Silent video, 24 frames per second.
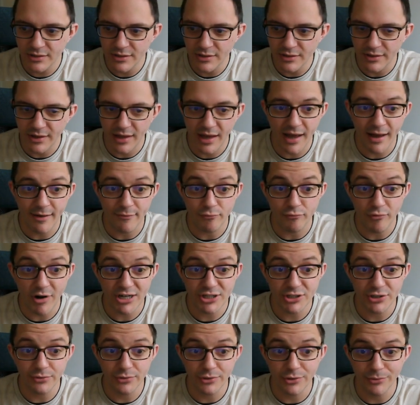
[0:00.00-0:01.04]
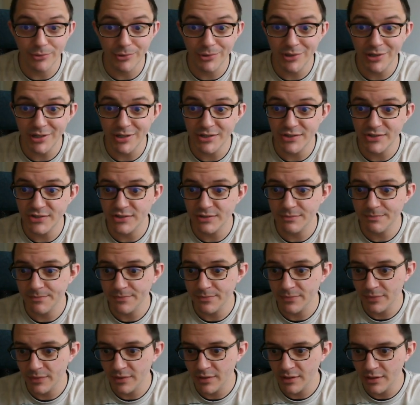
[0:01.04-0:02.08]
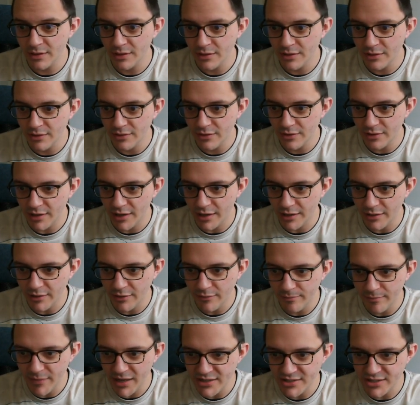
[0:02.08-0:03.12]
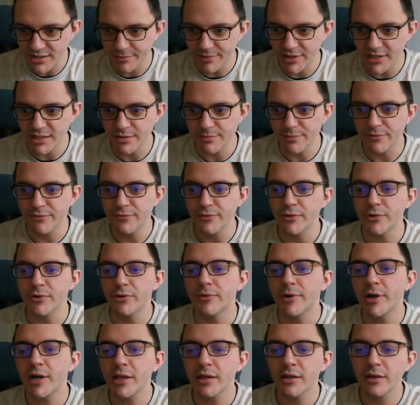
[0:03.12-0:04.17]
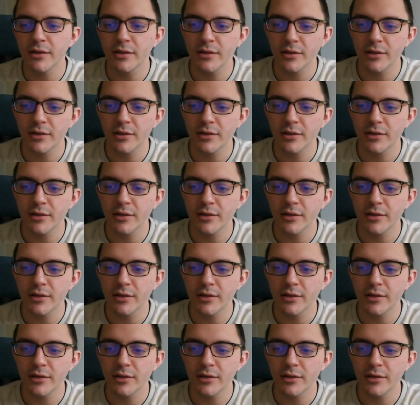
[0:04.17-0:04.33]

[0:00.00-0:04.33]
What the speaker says: that have rational coordinates. And you've met some of these before, right?